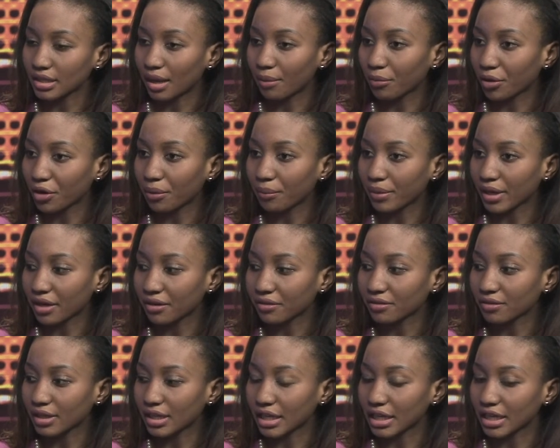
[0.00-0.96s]
compared
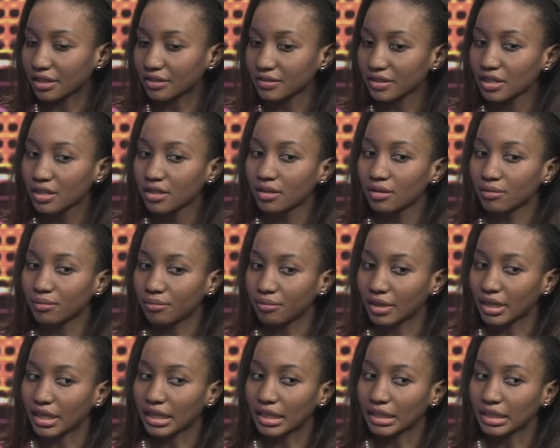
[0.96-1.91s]
to theirs
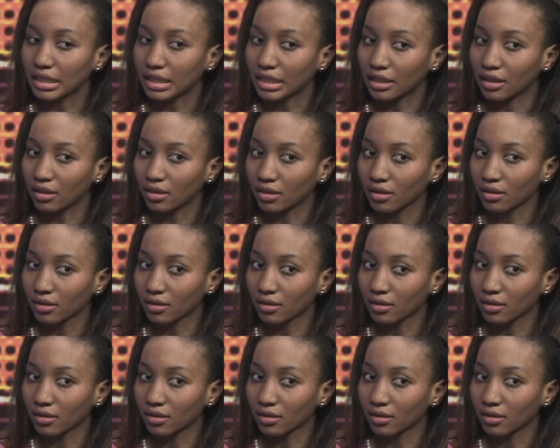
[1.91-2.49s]
really